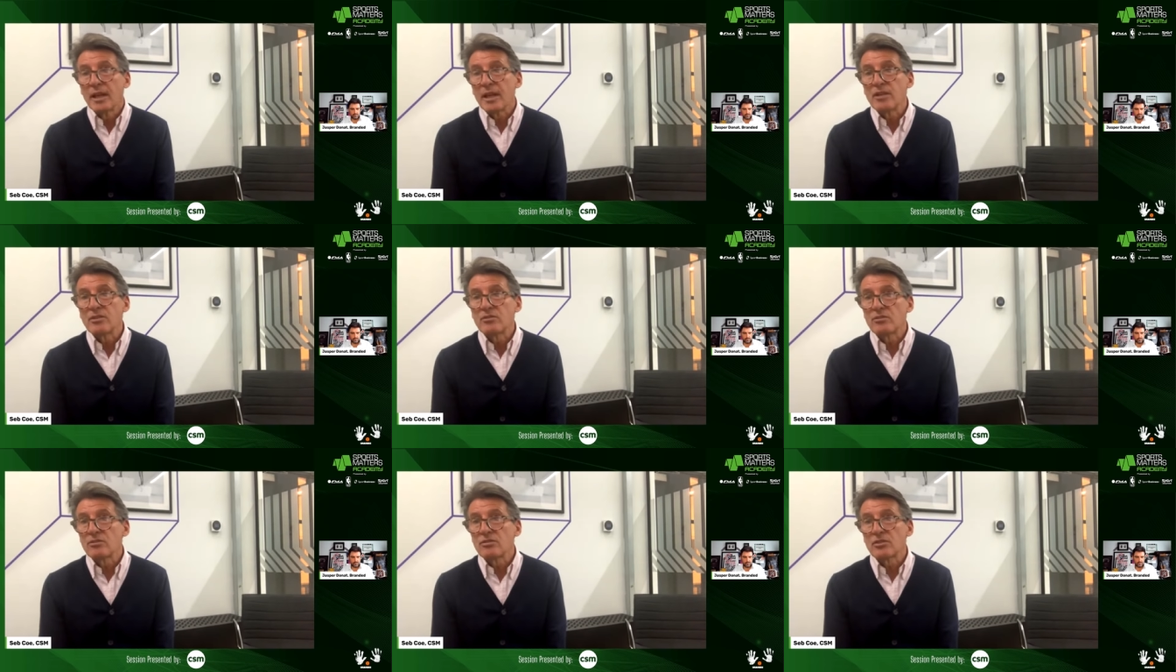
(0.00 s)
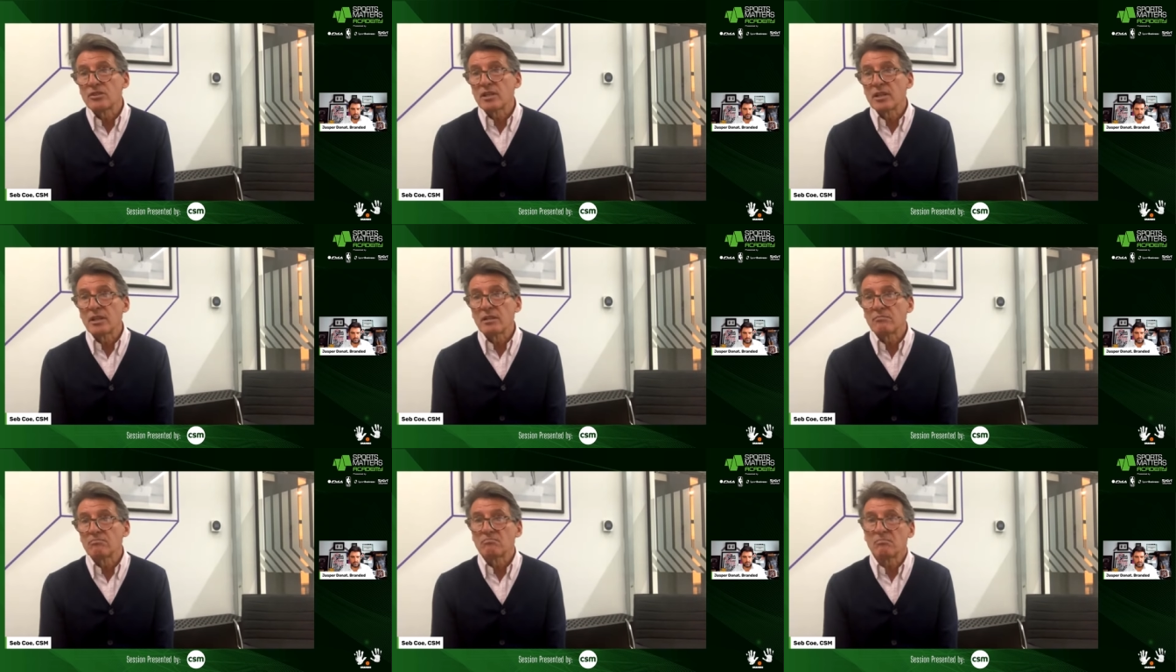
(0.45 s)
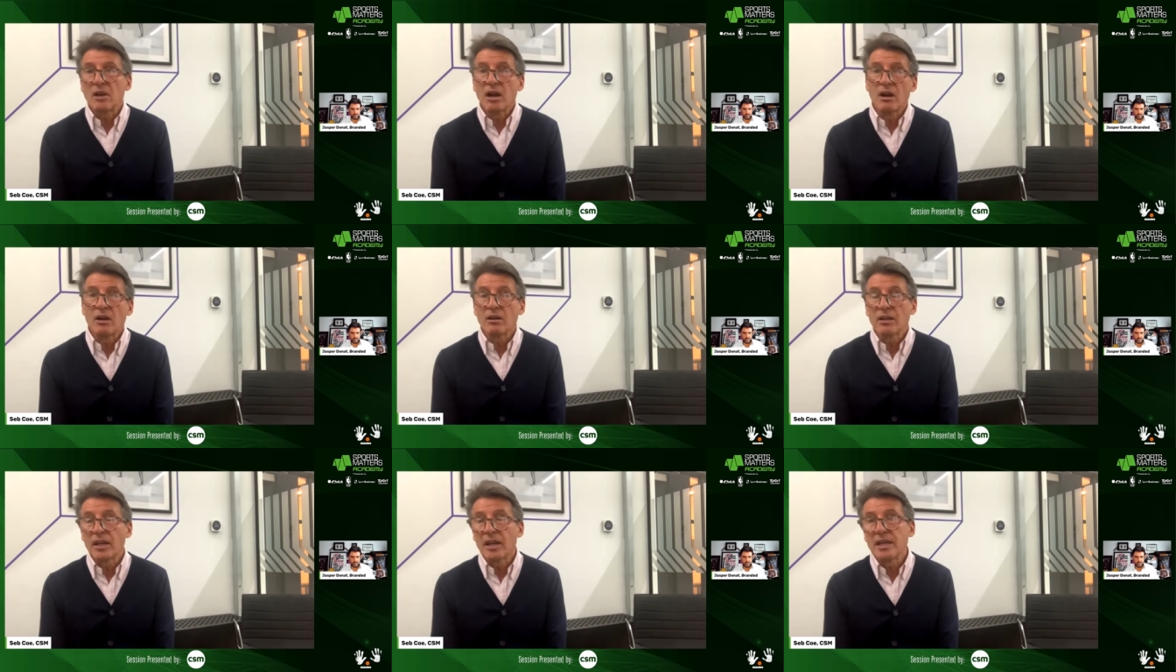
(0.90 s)
interesting
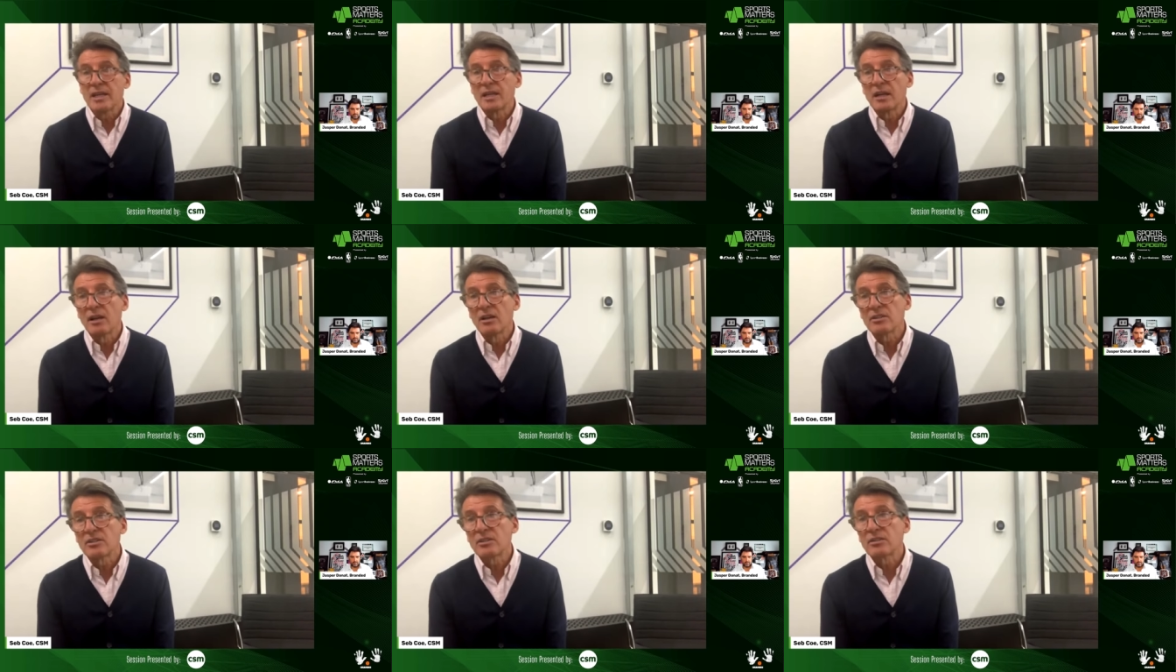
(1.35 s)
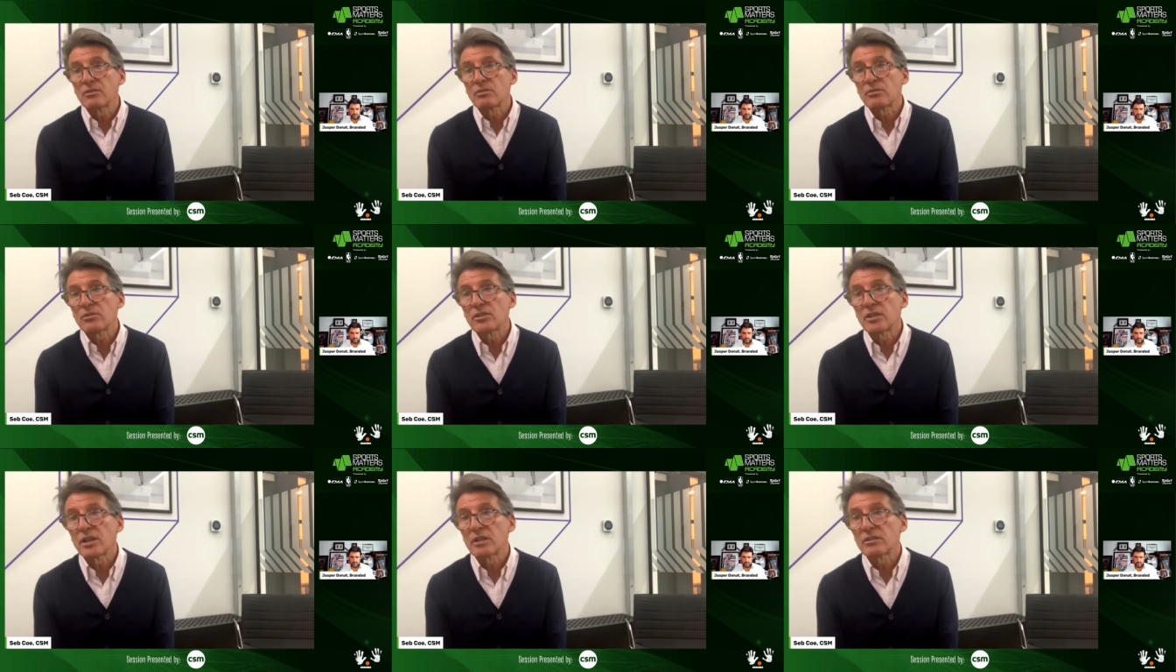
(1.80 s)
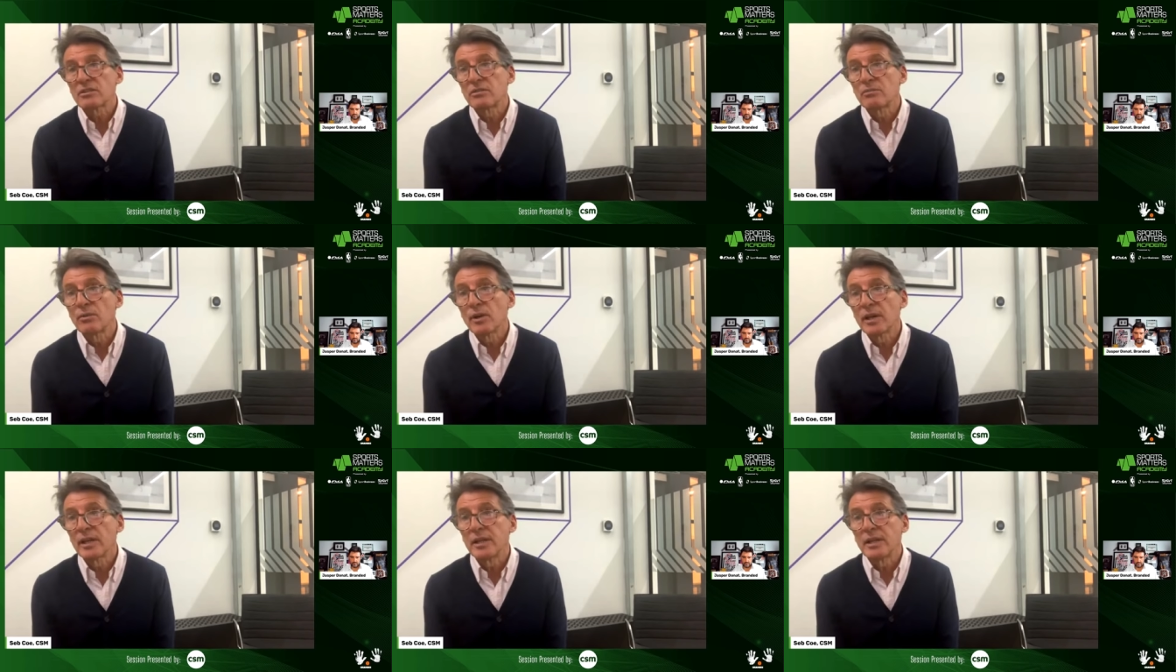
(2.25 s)
arcane articles tucked
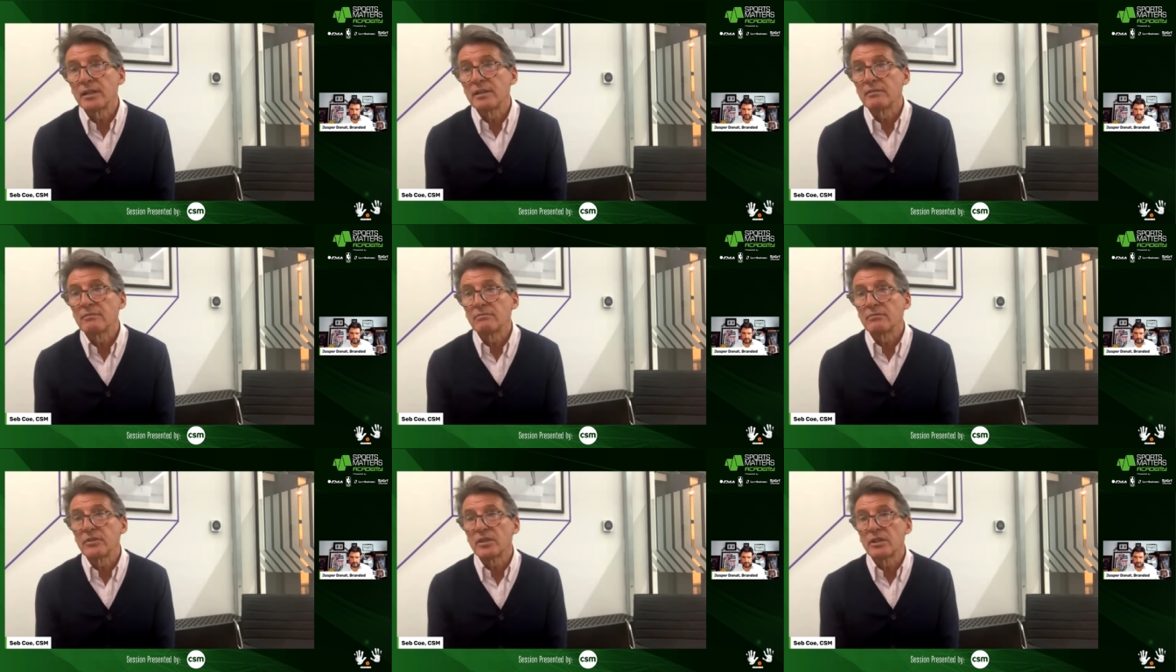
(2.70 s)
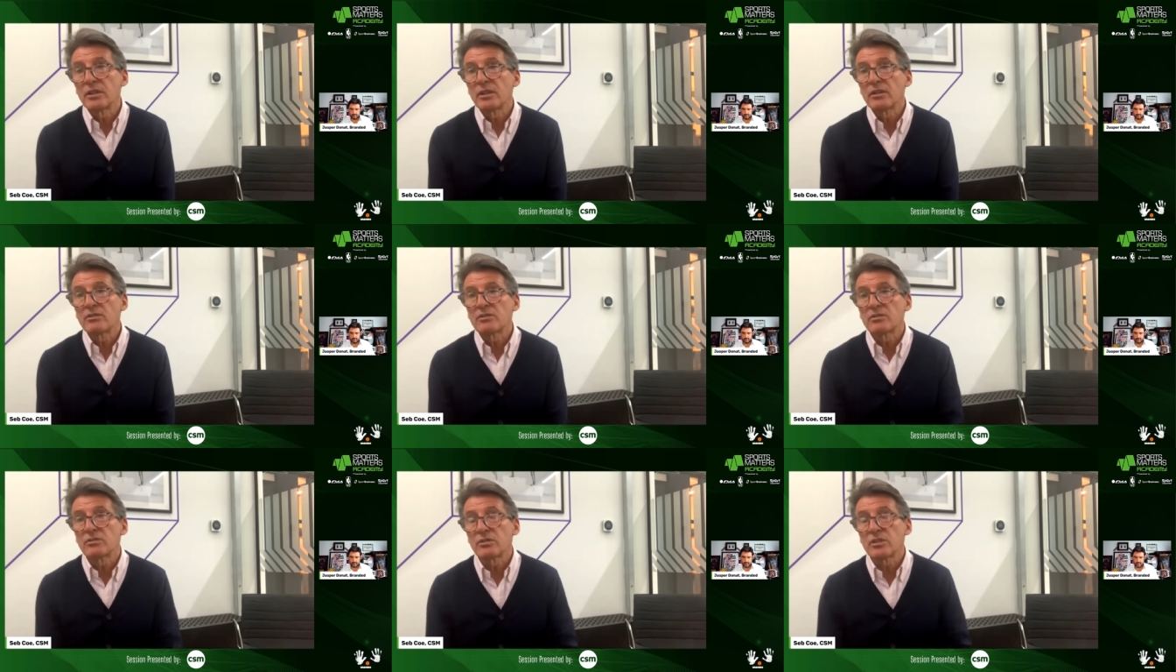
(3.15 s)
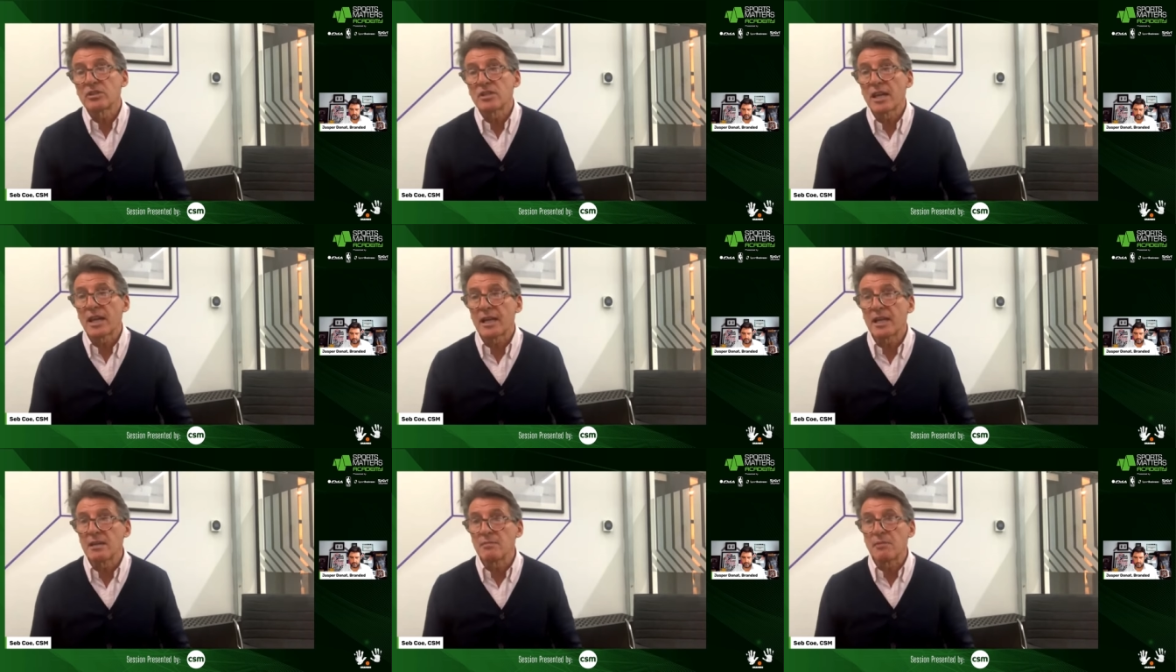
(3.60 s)
away in you know sort of
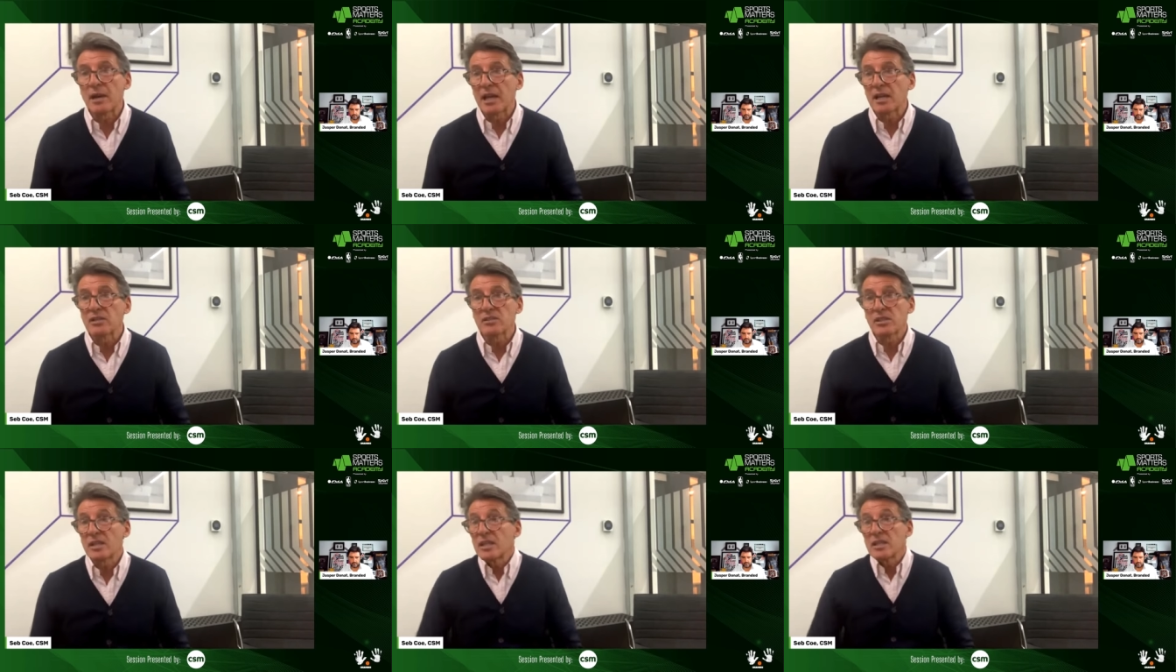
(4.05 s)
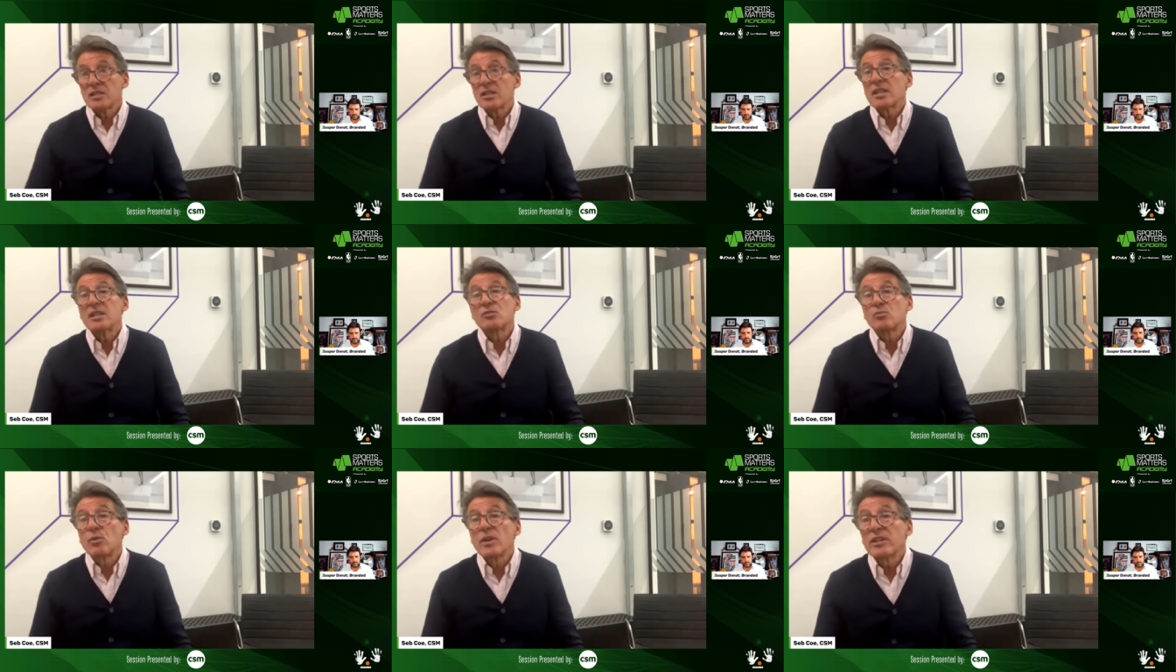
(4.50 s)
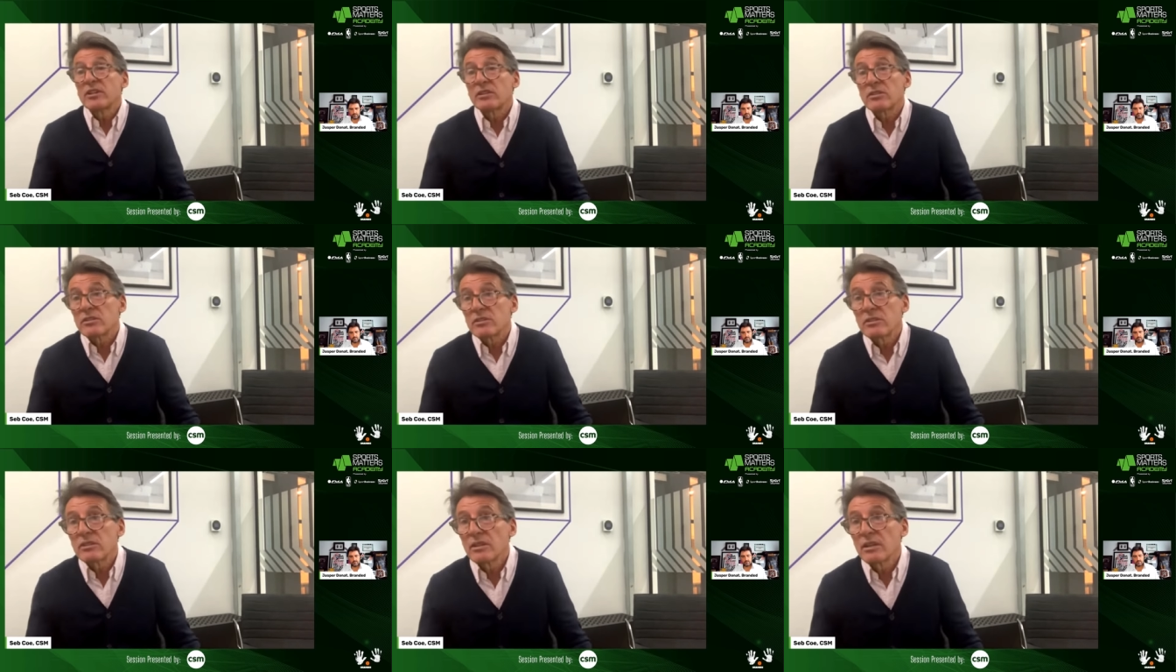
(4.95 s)
techie magazines. It's with
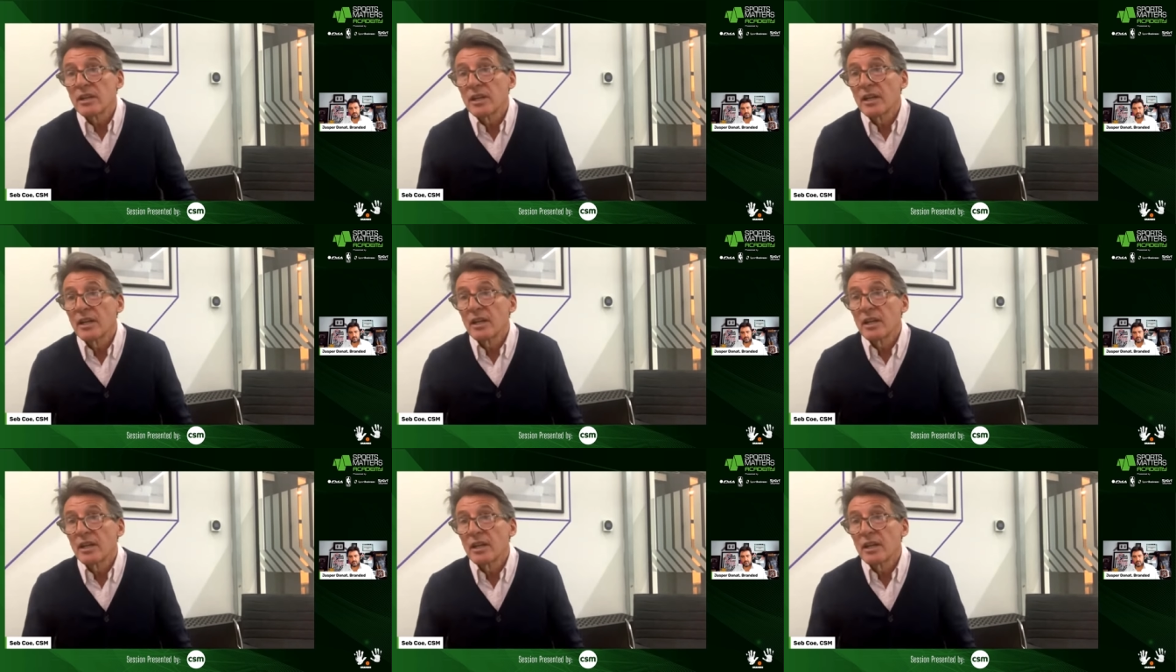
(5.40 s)
us.